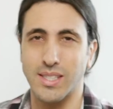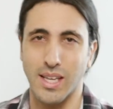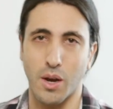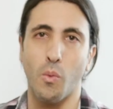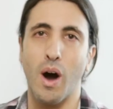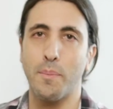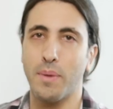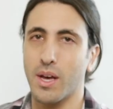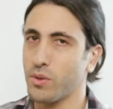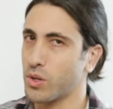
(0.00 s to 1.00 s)
It's like a wah
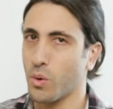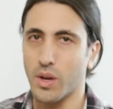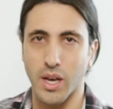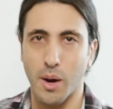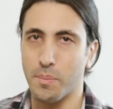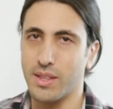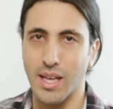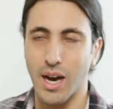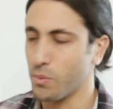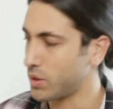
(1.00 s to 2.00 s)
pedal. You're going up and
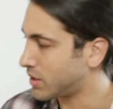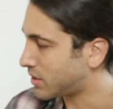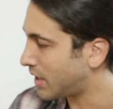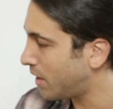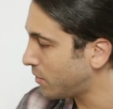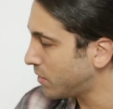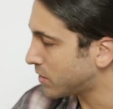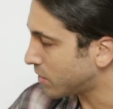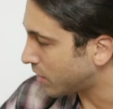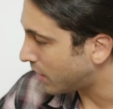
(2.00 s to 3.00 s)
down with the sound.
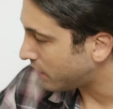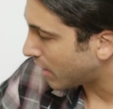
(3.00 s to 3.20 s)
So let me